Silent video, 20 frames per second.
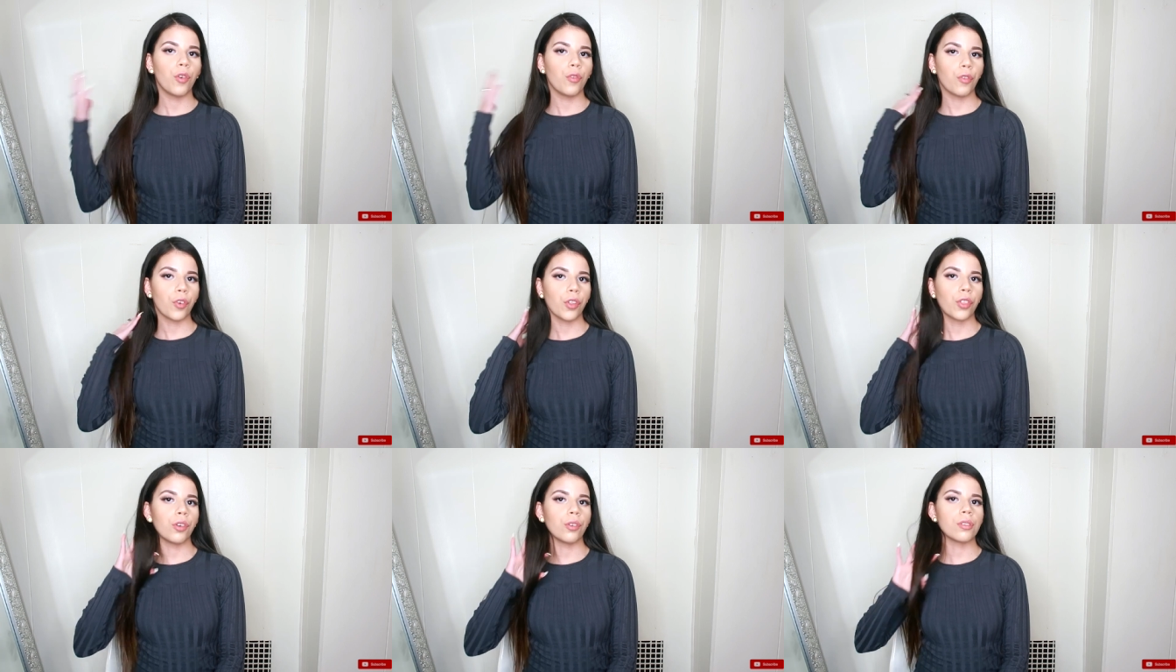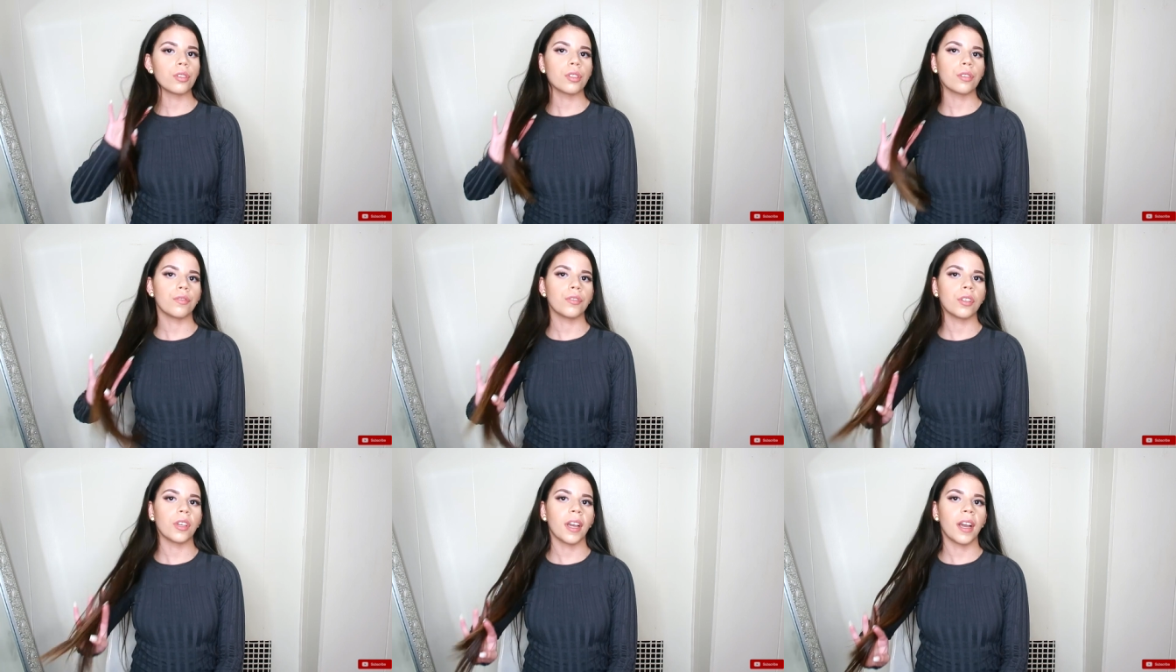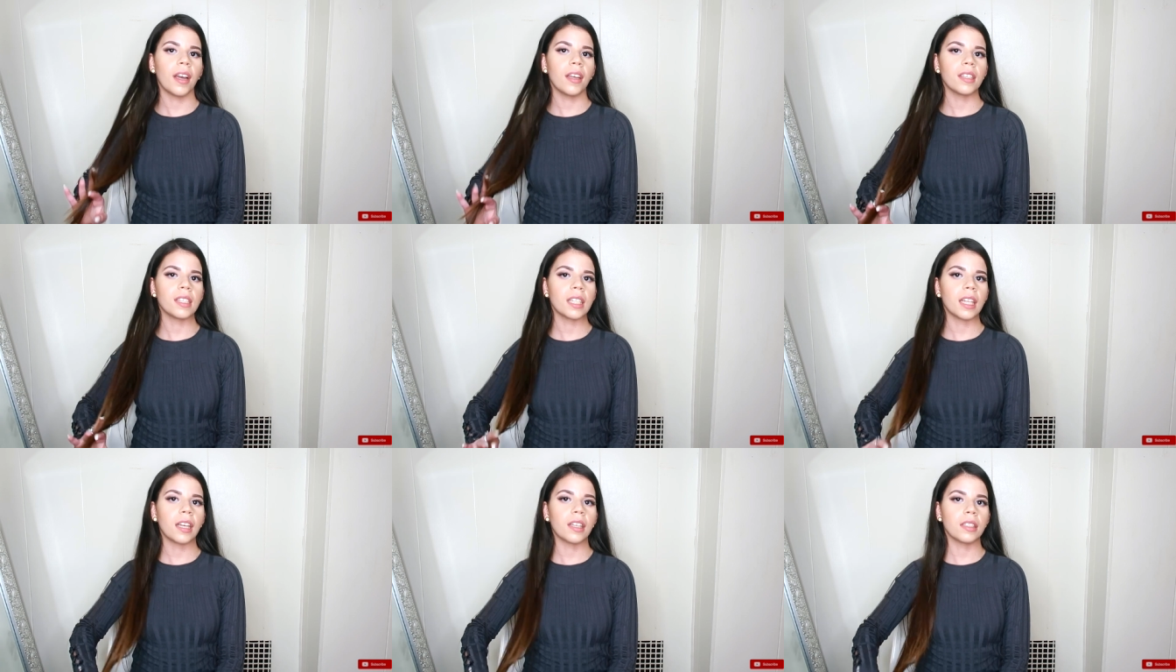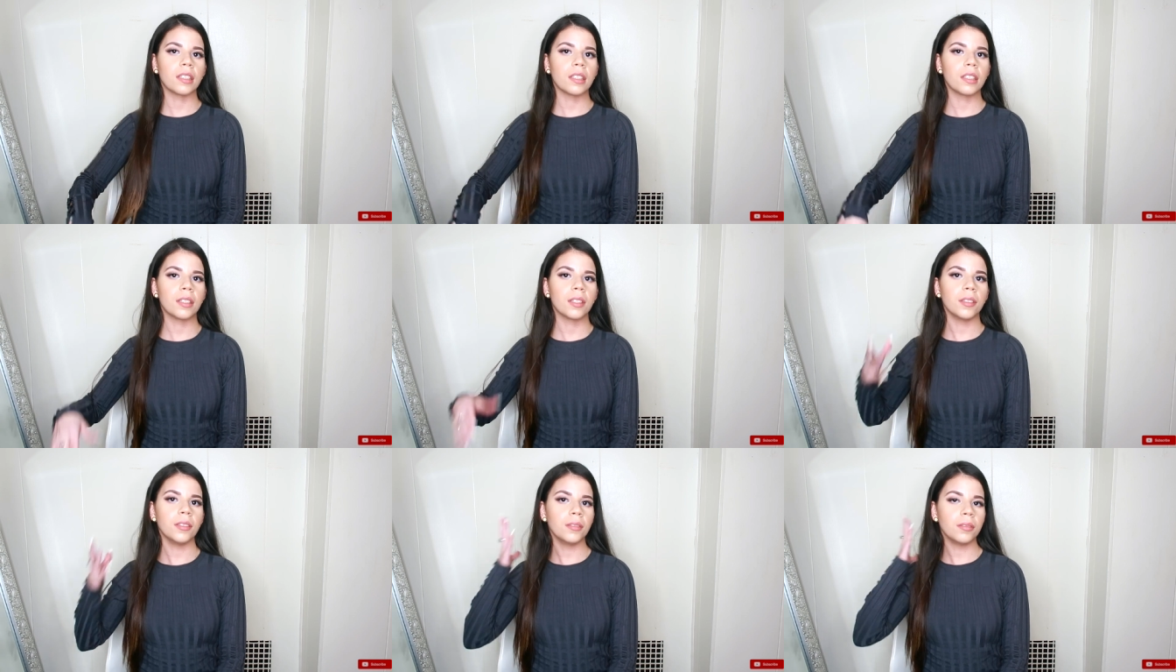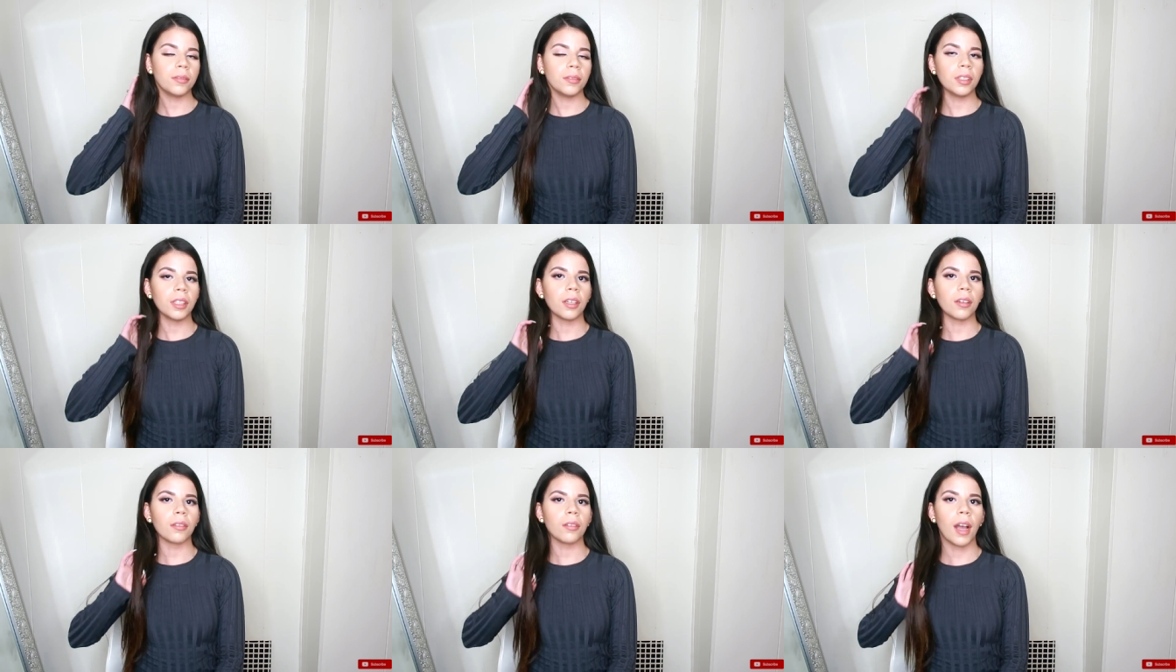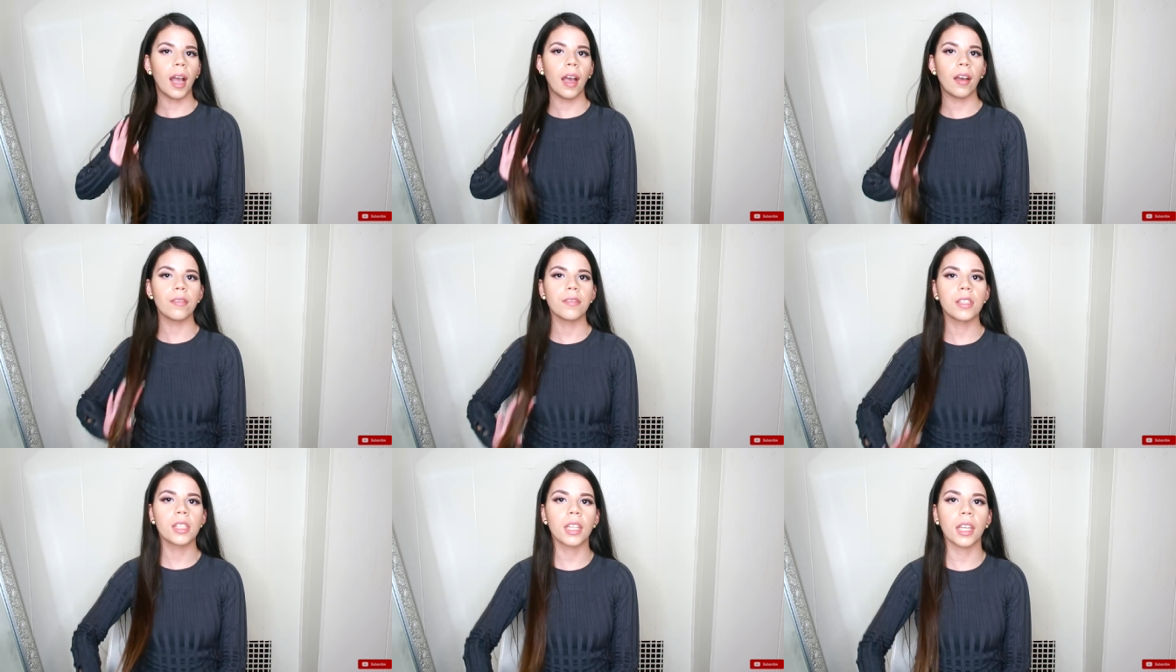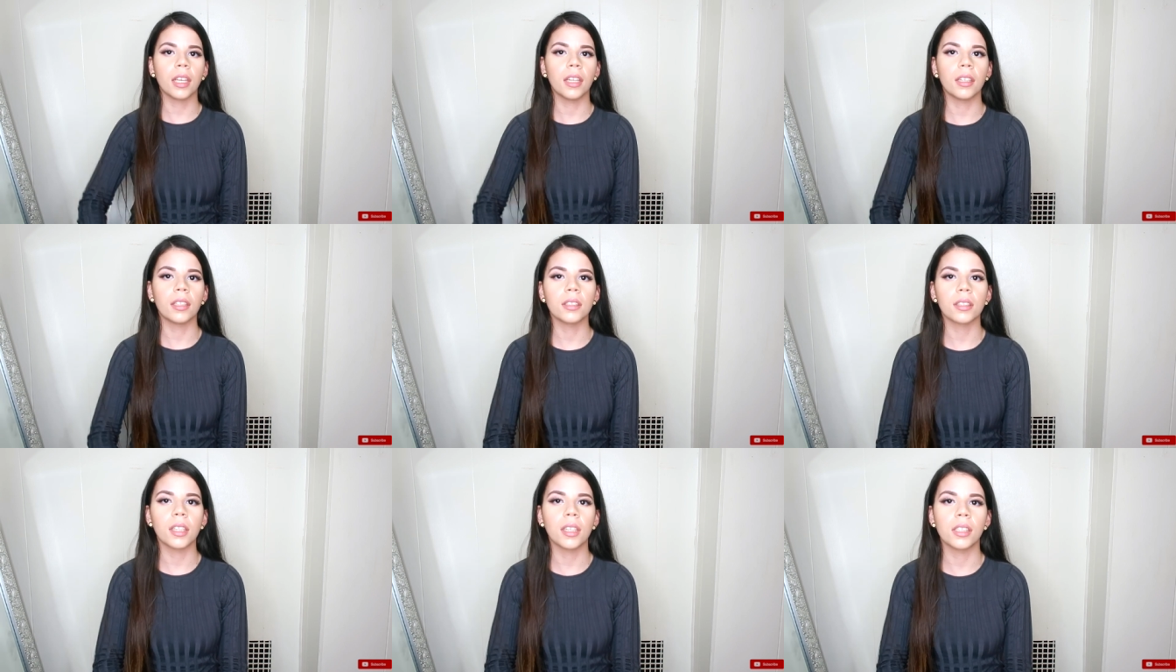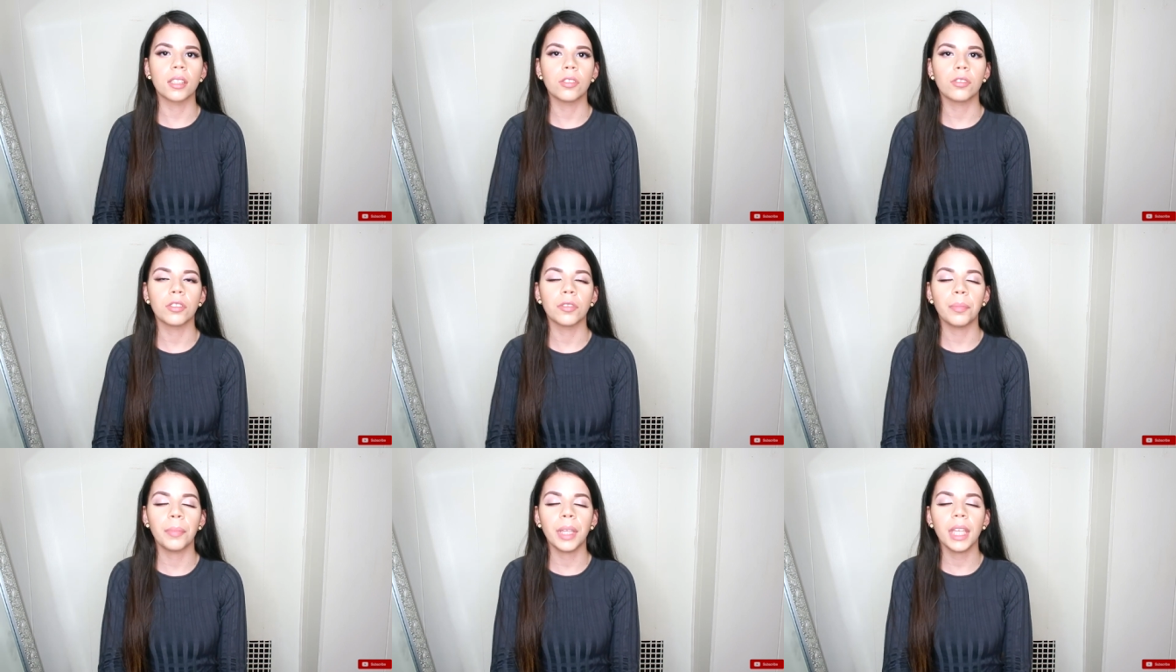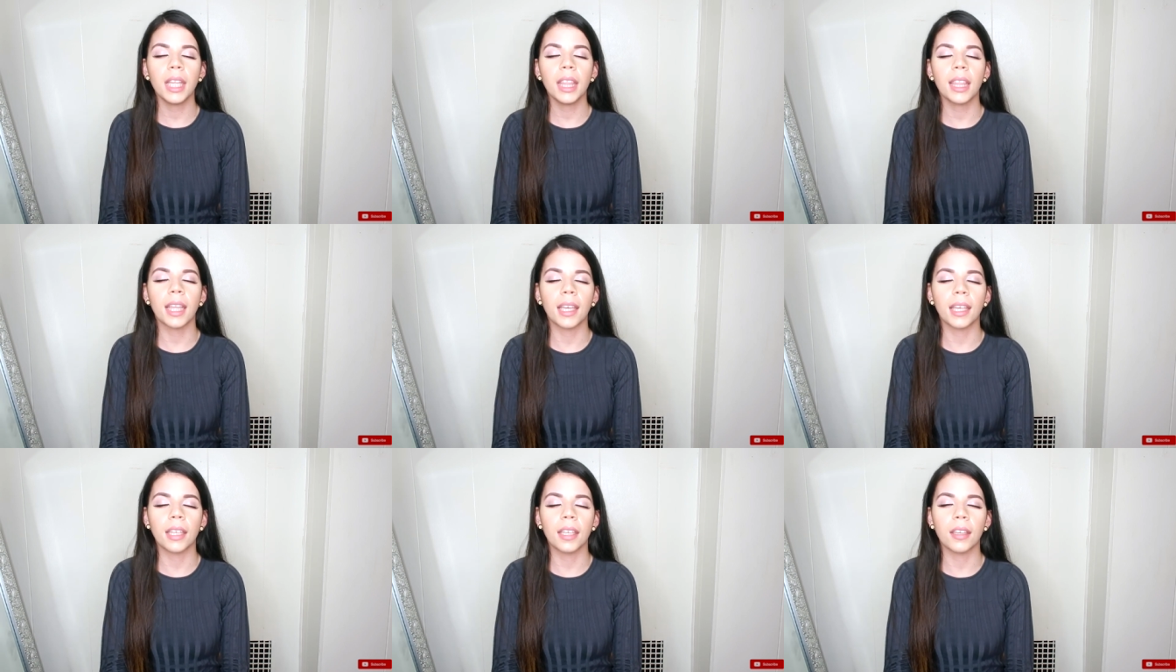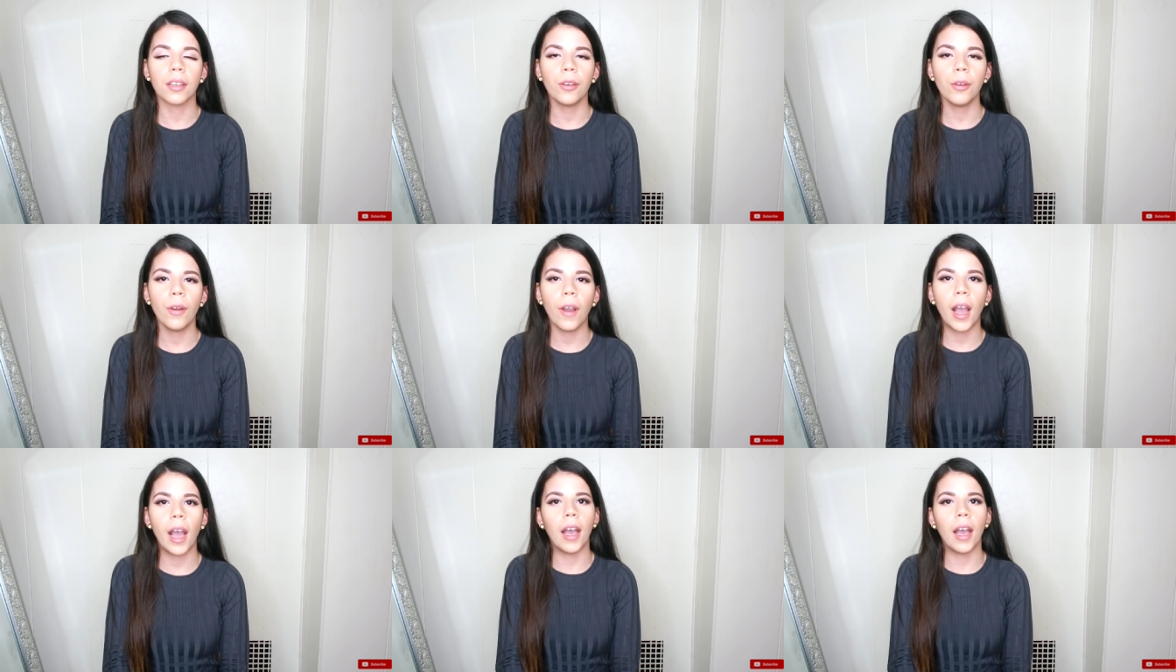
For those of you guys that, you know, have stayed in touch with me, thank you.